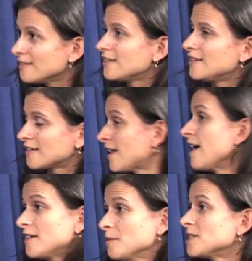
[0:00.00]
The
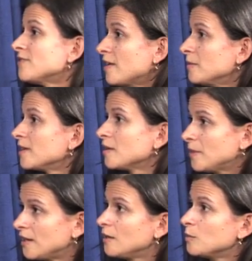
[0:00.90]
Economic Development
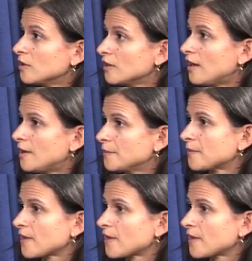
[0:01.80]
Committee will um,